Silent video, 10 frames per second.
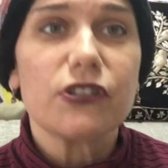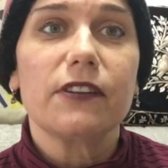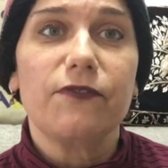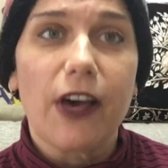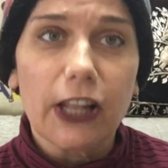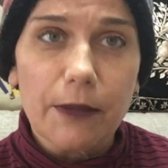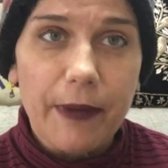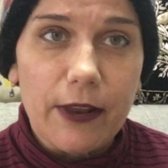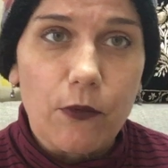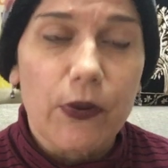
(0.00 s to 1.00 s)
to
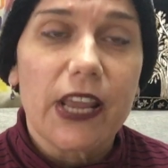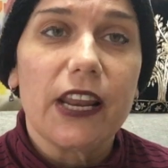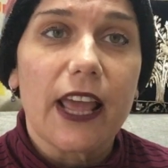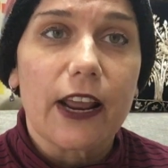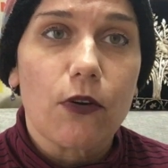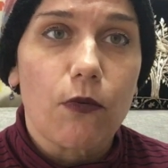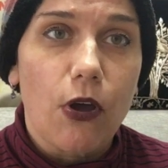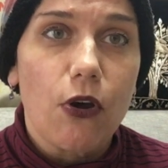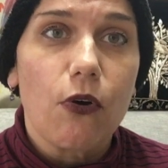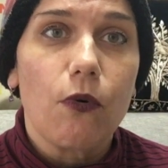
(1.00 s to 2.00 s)
develop and read and
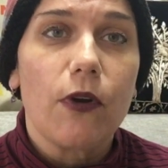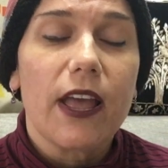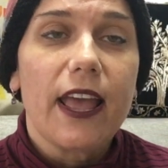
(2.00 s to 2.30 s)
grow